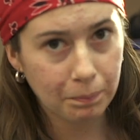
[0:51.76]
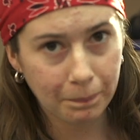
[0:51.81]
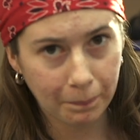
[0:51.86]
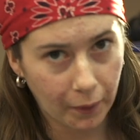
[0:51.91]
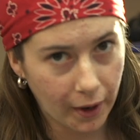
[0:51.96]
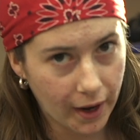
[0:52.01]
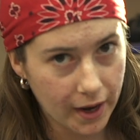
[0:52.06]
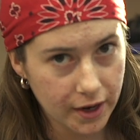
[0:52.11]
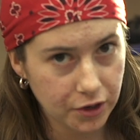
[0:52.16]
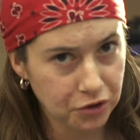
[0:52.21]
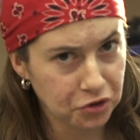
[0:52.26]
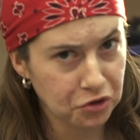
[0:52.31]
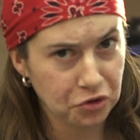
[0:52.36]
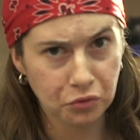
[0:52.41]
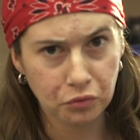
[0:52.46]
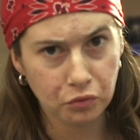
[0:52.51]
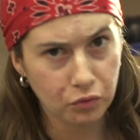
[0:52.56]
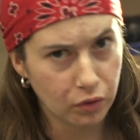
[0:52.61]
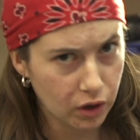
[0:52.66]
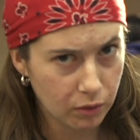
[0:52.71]
brand
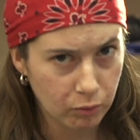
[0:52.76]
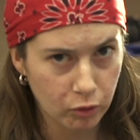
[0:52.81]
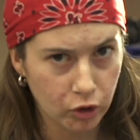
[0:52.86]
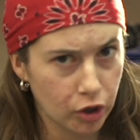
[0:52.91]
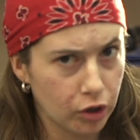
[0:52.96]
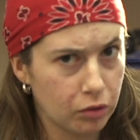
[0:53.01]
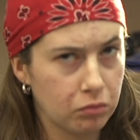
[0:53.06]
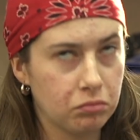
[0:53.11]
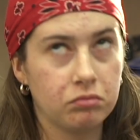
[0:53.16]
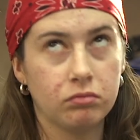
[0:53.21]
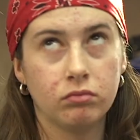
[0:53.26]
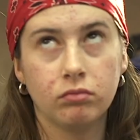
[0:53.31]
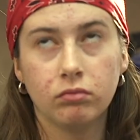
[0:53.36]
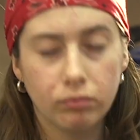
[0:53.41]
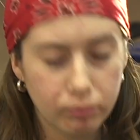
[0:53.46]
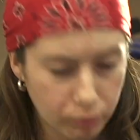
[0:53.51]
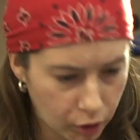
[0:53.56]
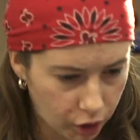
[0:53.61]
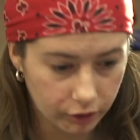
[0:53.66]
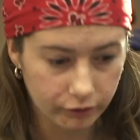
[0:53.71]
new rubber,
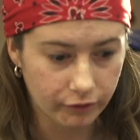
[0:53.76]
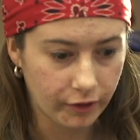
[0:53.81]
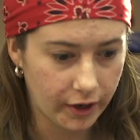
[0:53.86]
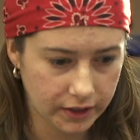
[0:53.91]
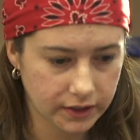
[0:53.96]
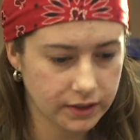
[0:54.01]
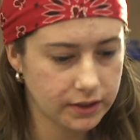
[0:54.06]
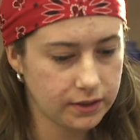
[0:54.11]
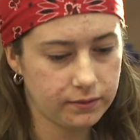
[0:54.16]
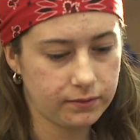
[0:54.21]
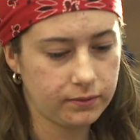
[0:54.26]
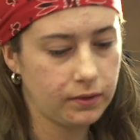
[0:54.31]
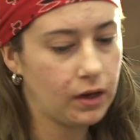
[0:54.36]
perfect.